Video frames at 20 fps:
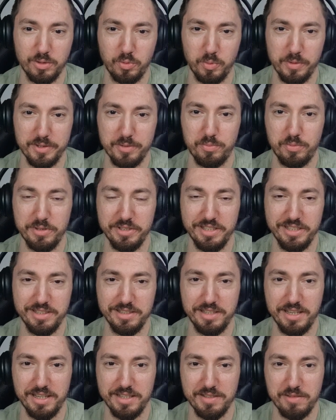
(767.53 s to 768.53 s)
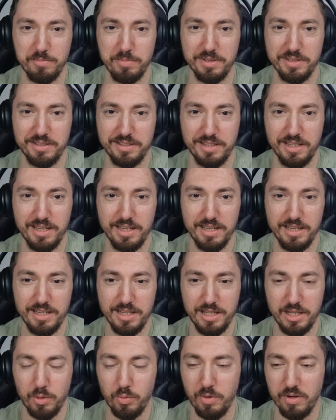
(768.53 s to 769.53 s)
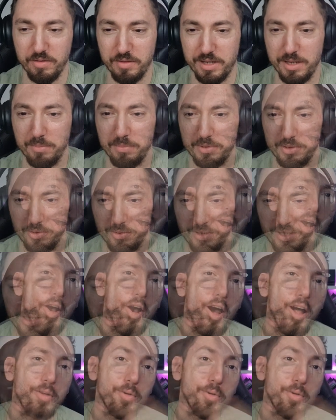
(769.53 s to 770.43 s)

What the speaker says: It was pretty intense, but here we have an episode.